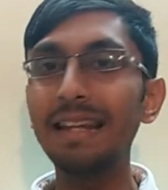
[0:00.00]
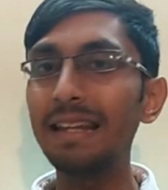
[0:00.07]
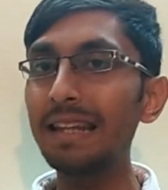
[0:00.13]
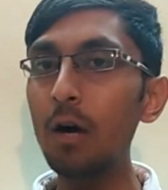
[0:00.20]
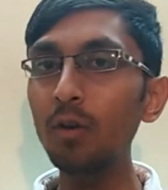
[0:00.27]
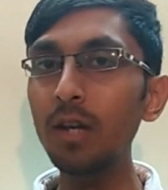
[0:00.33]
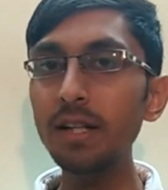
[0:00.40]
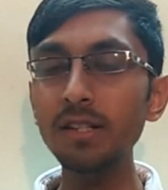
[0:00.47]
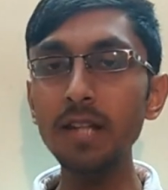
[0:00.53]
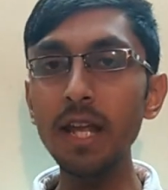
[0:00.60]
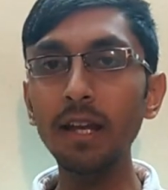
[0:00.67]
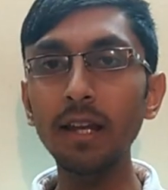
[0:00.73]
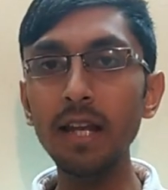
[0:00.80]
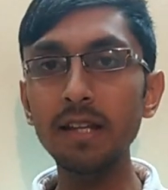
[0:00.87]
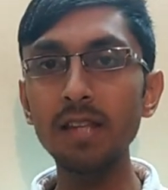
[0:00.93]
Now let's
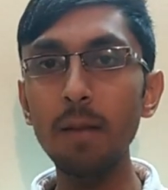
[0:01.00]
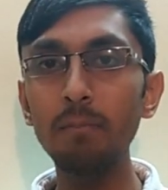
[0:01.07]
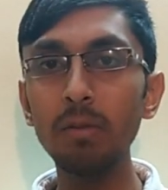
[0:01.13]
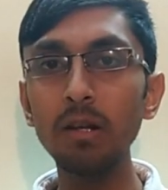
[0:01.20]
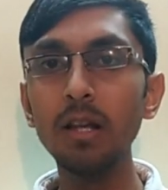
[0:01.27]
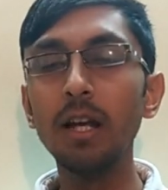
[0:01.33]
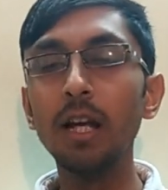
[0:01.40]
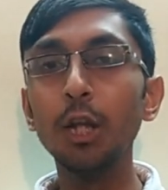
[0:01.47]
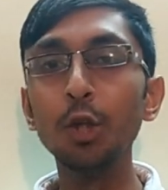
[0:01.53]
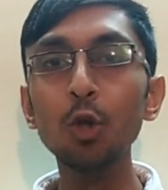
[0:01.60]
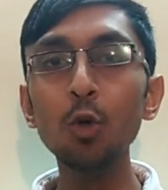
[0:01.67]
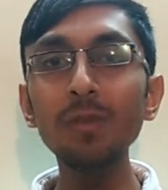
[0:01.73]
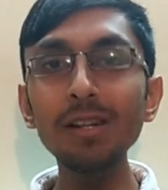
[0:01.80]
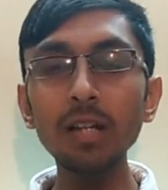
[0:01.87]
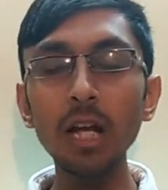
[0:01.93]
take an example.
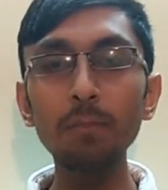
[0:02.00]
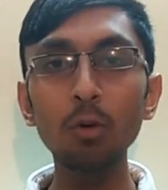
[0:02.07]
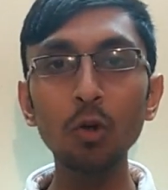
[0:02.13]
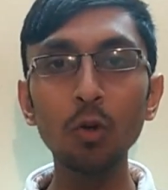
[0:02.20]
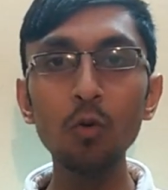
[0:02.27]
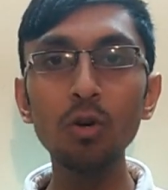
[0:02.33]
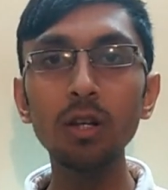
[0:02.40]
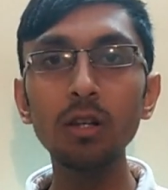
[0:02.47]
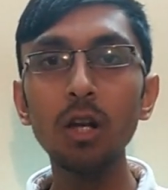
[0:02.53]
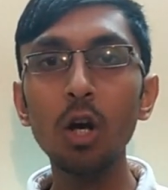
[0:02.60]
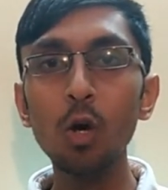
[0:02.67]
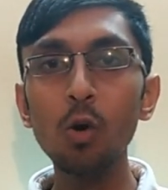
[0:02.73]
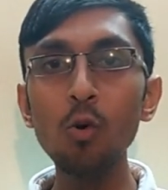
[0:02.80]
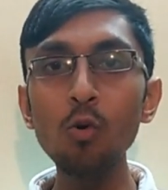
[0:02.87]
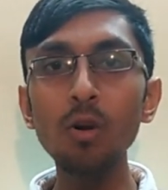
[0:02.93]
You will type on Google,
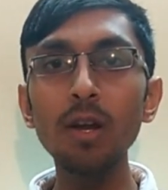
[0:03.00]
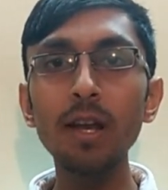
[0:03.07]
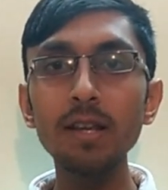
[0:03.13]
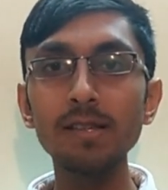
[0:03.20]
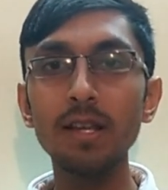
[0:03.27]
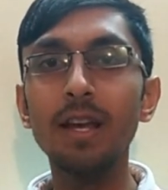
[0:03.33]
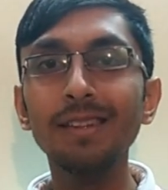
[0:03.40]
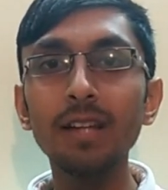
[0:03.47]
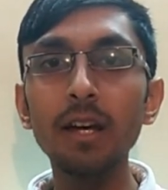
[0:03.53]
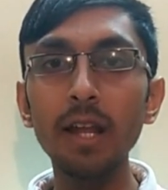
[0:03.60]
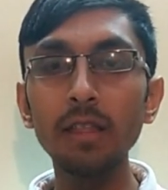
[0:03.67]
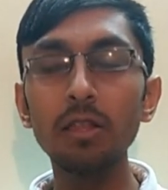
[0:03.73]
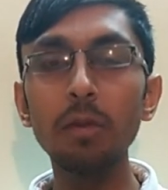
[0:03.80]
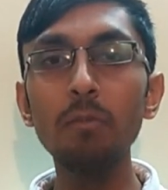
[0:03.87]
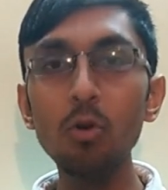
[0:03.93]
who is
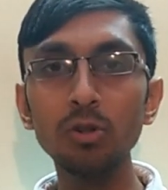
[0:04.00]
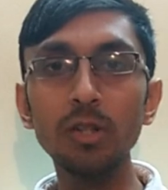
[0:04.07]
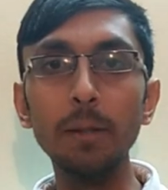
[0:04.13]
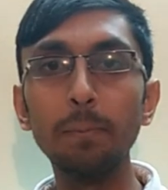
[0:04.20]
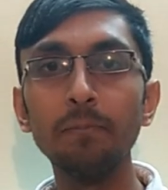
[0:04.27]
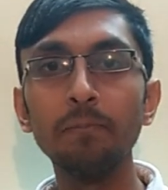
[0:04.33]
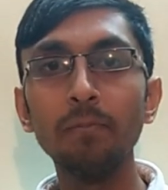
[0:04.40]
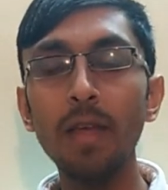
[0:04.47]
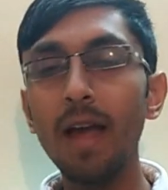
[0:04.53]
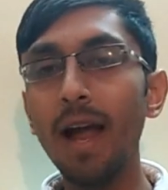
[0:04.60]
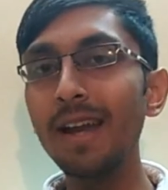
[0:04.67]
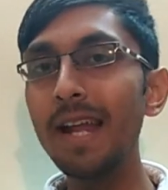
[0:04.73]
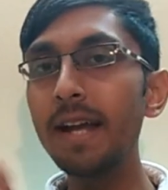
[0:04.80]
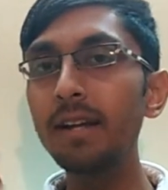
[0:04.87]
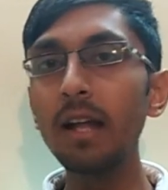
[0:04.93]
Narendra Modi,
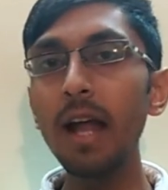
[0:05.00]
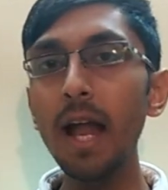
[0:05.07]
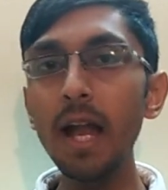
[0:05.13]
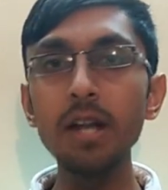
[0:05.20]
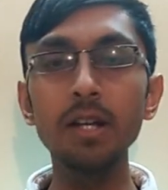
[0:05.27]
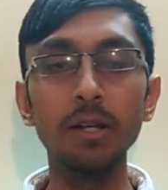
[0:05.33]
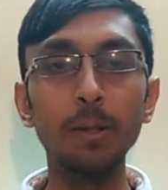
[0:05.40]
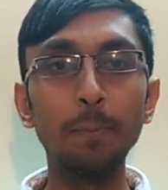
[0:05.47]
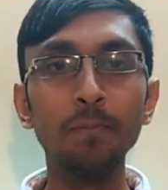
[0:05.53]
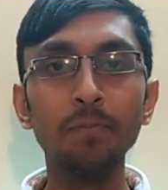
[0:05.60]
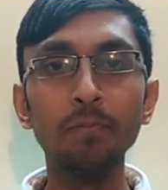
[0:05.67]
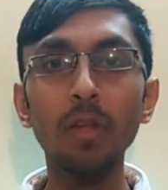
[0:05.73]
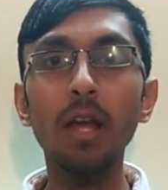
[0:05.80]
and hit enter.